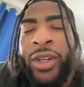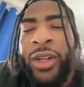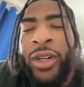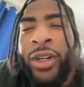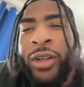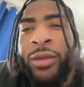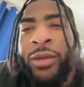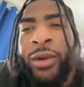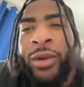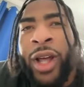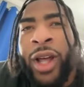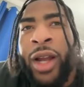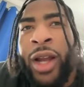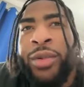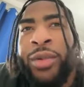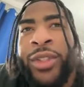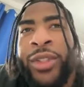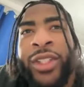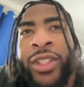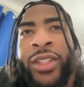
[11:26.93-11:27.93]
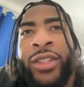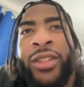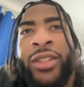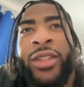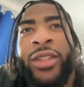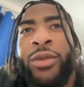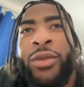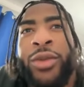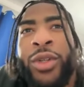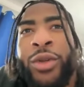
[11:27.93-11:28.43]
Um, a lot of positions
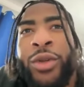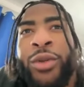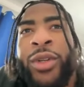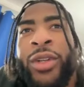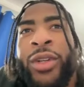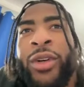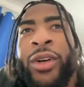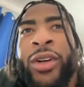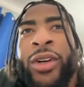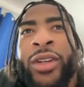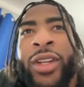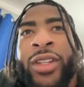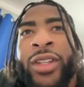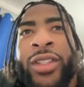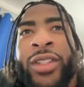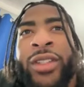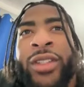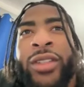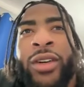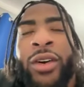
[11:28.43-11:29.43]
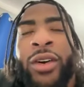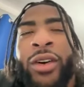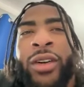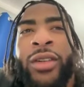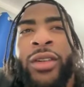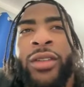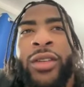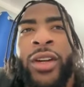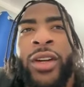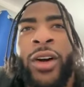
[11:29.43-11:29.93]
don't do it or they just
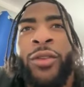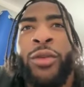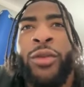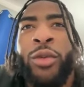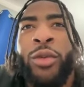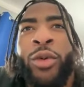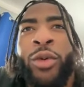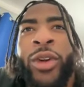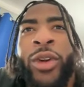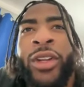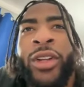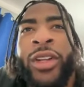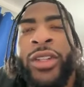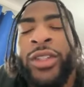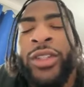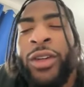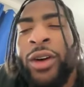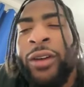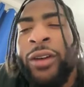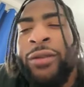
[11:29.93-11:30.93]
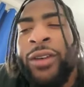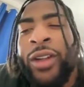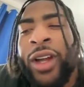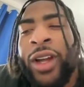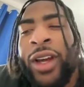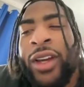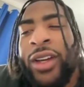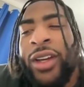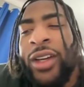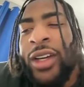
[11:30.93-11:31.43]
aren't comfortable with it, and so I feel
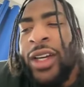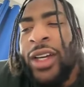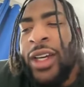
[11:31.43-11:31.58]
like